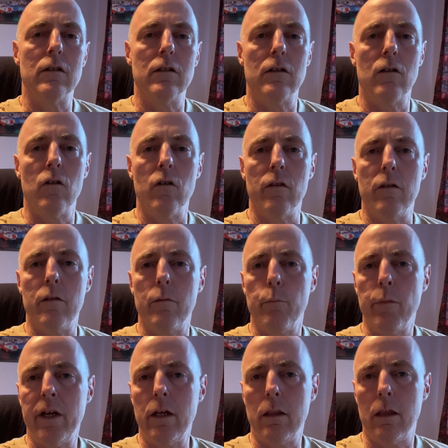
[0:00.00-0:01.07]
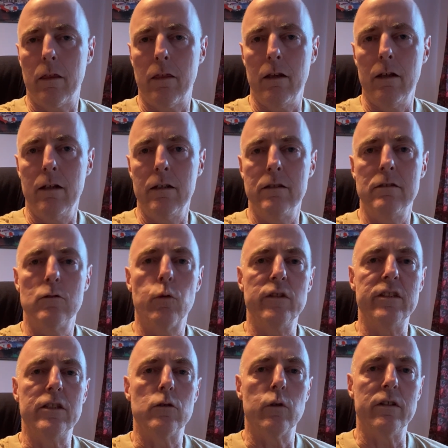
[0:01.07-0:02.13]
on May the 3rd,
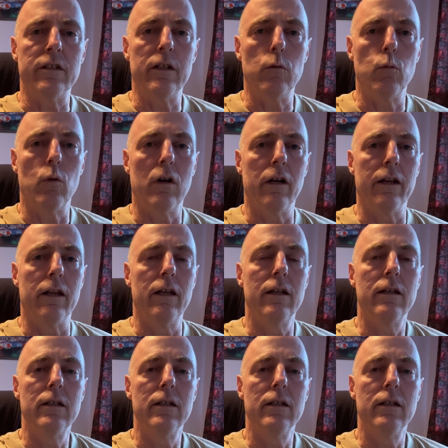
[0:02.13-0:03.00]
2021.